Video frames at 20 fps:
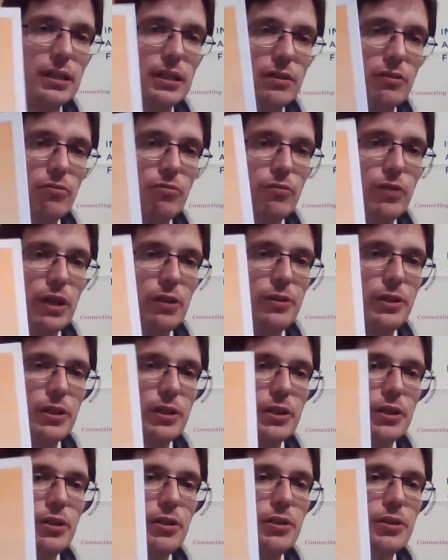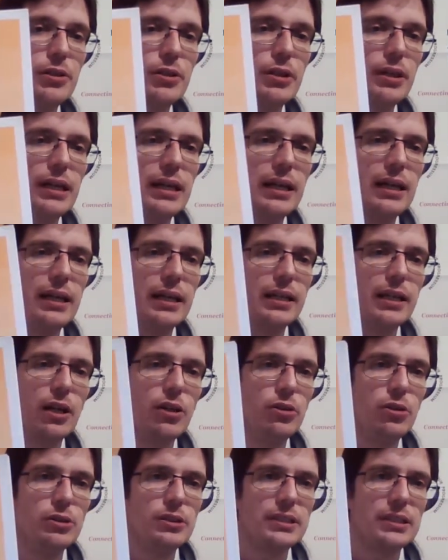where you could
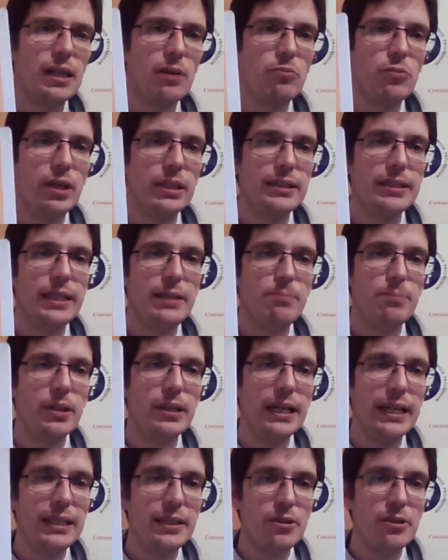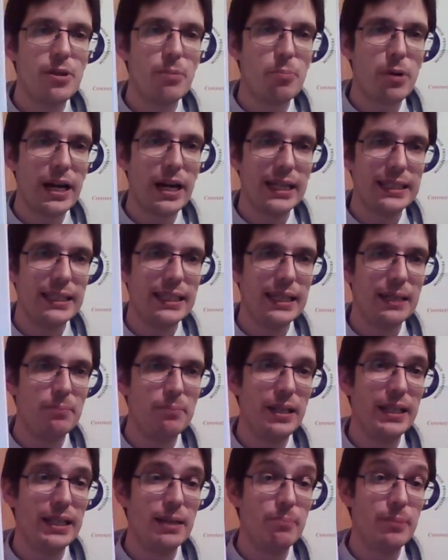go somewhat deeper into the practical
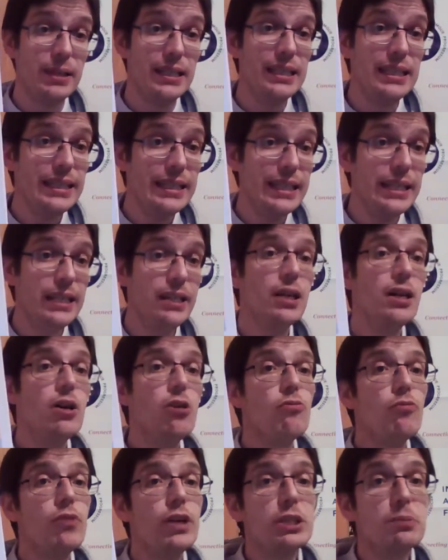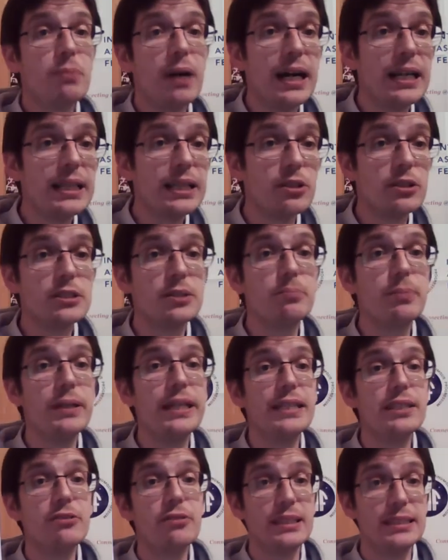applicability, which might also be
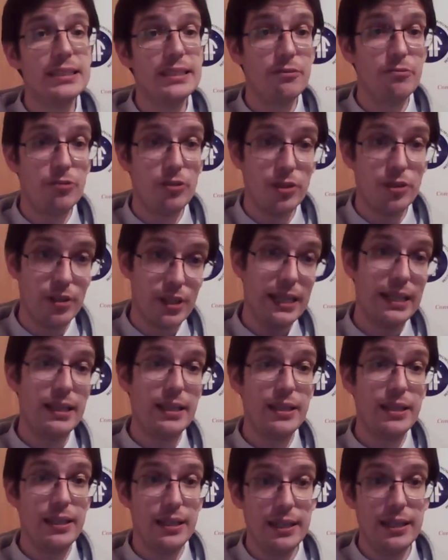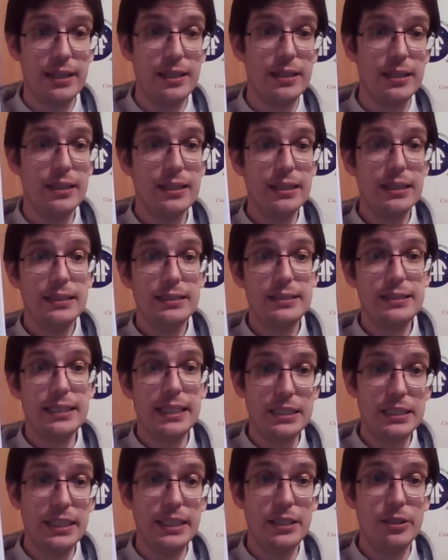interesting for then the
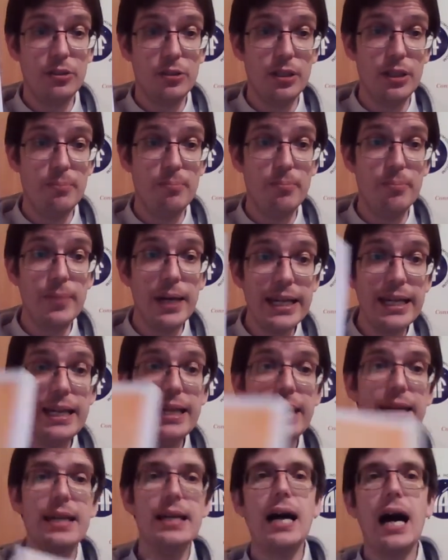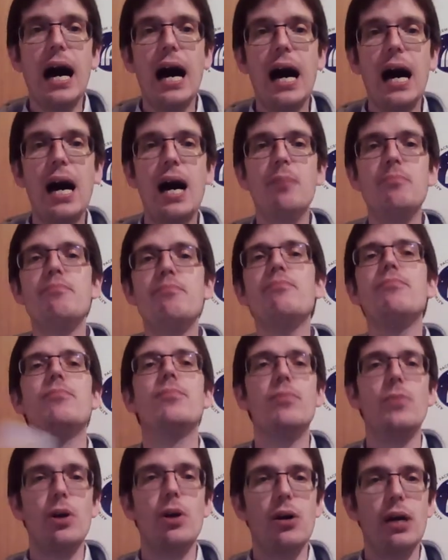session in early May.
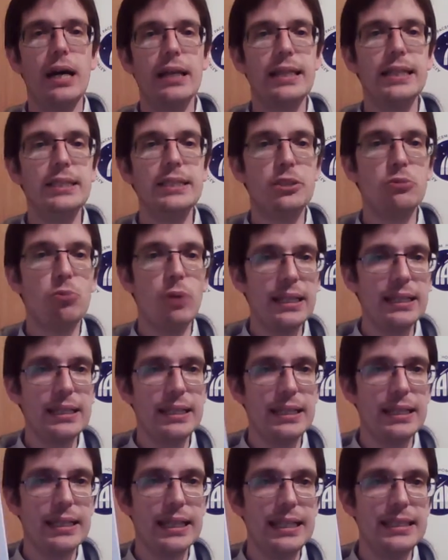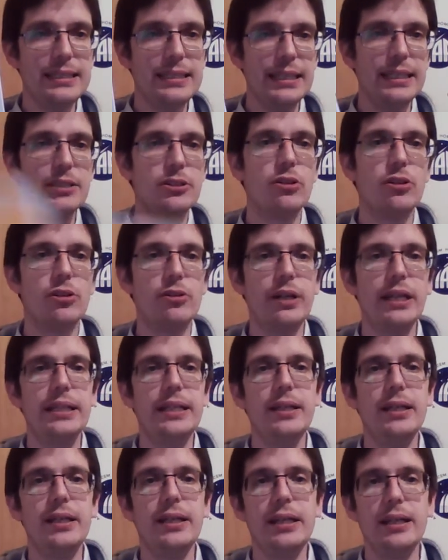At least one case is
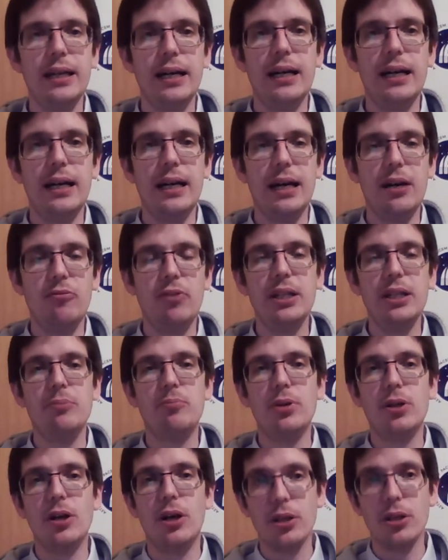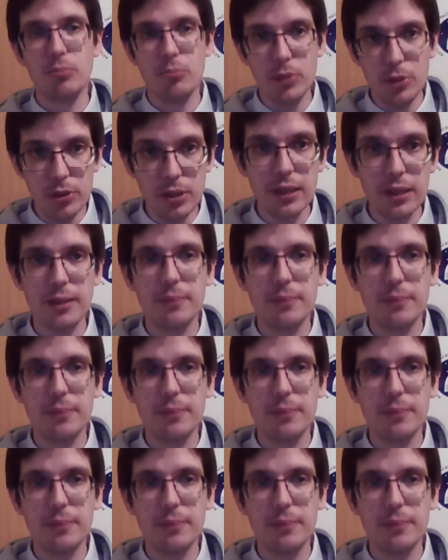already available on Moodle.